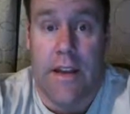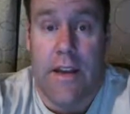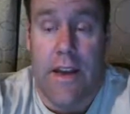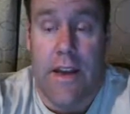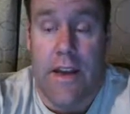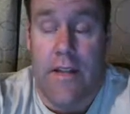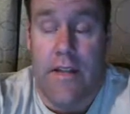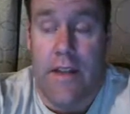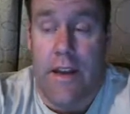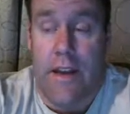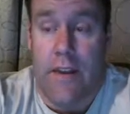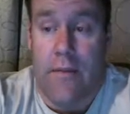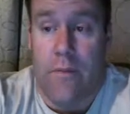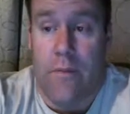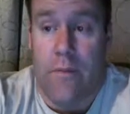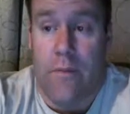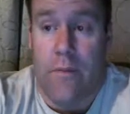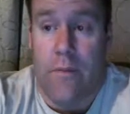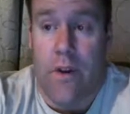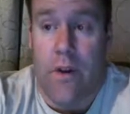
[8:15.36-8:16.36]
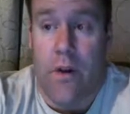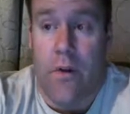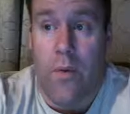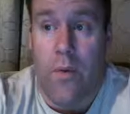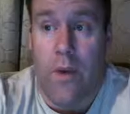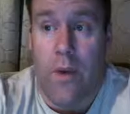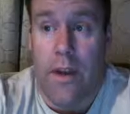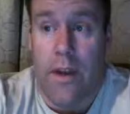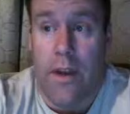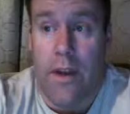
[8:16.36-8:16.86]
And then,
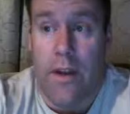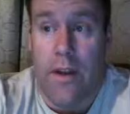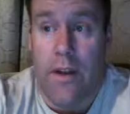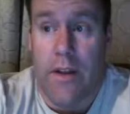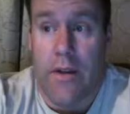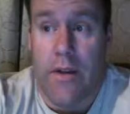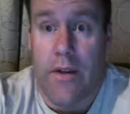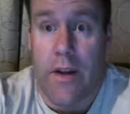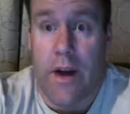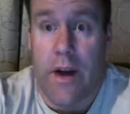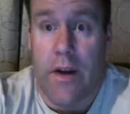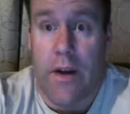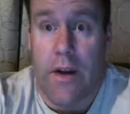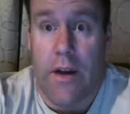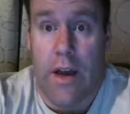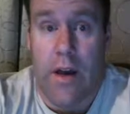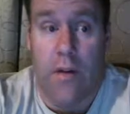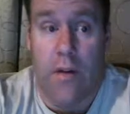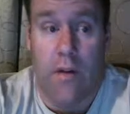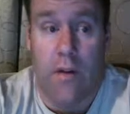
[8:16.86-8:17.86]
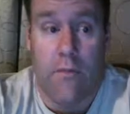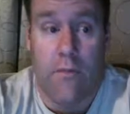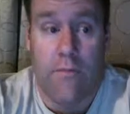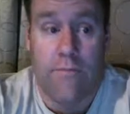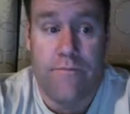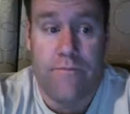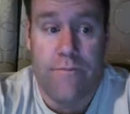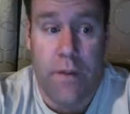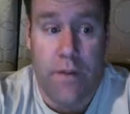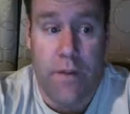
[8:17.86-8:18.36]
we'd get a $2 an hour.
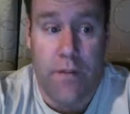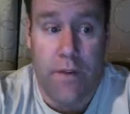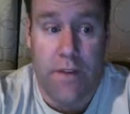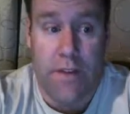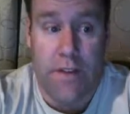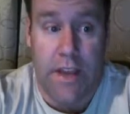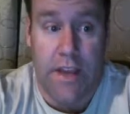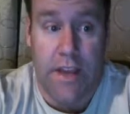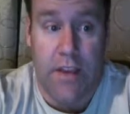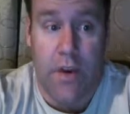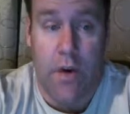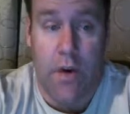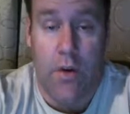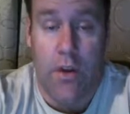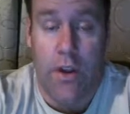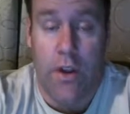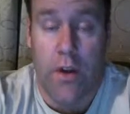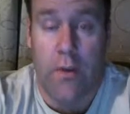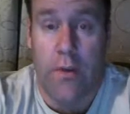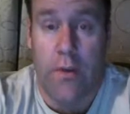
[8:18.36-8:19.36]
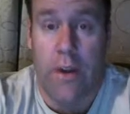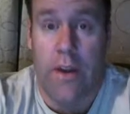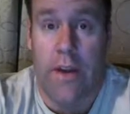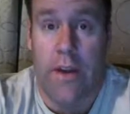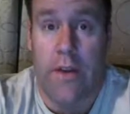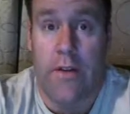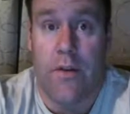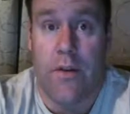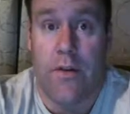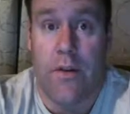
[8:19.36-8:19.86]
If we stayed the whole year, we'd
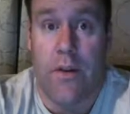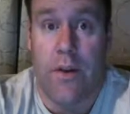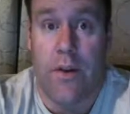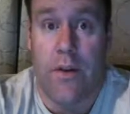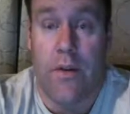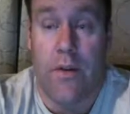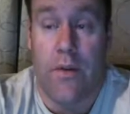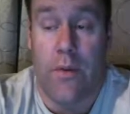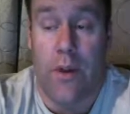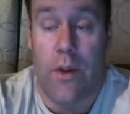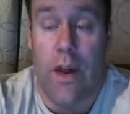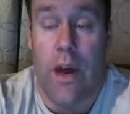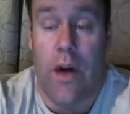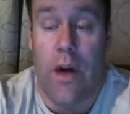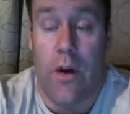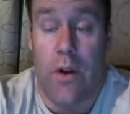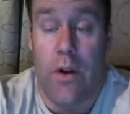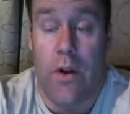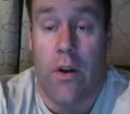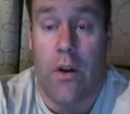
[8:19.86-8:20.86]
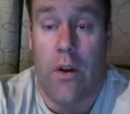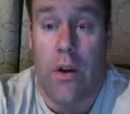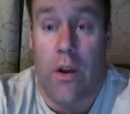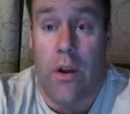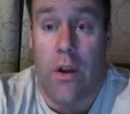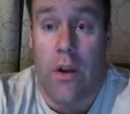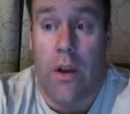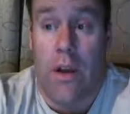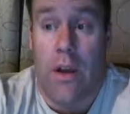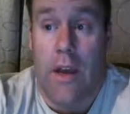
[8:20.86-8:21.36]
get a $2
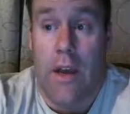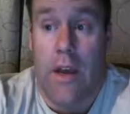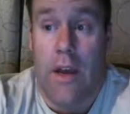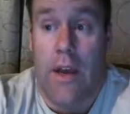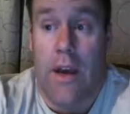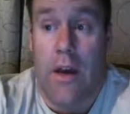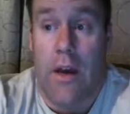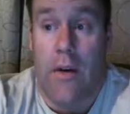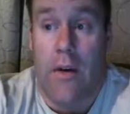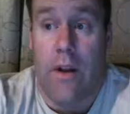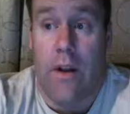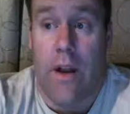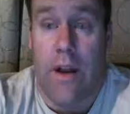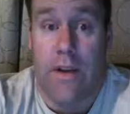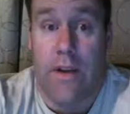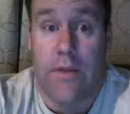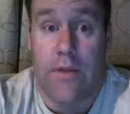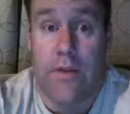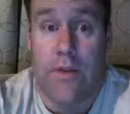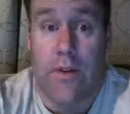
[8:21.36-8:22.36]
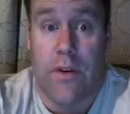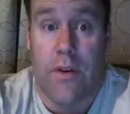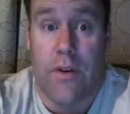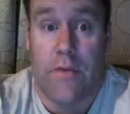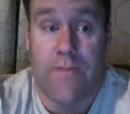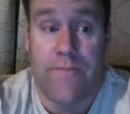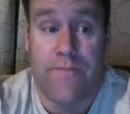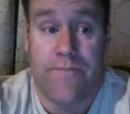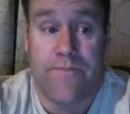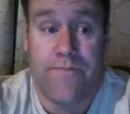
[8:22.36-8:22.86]
an hour extra
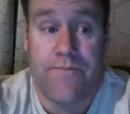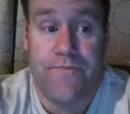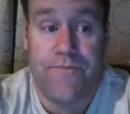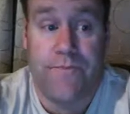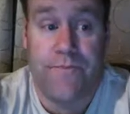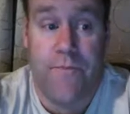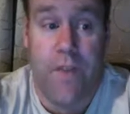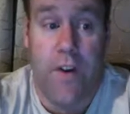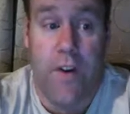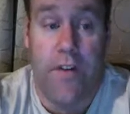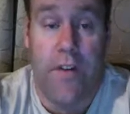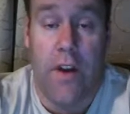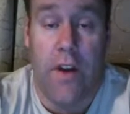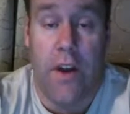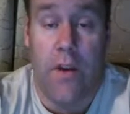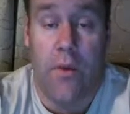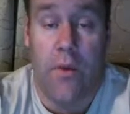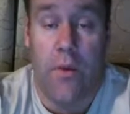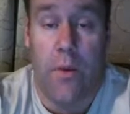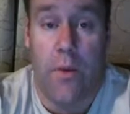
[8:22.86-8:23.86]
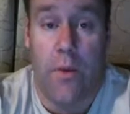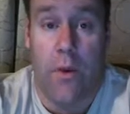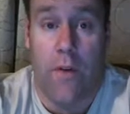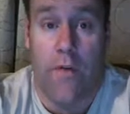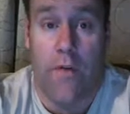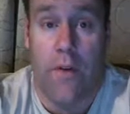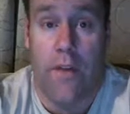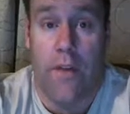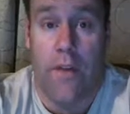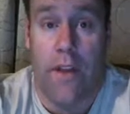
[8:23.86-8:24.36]
for every hour we
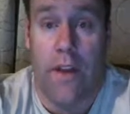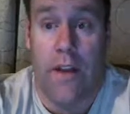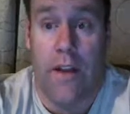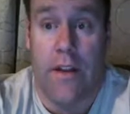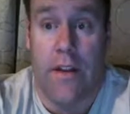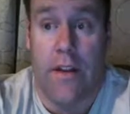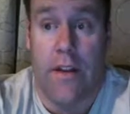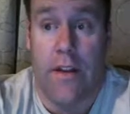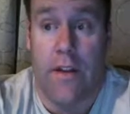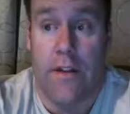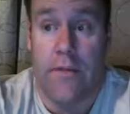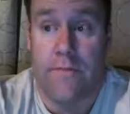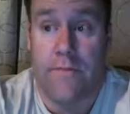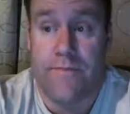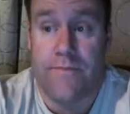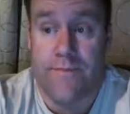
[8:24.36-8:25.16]
worked at the end of the year.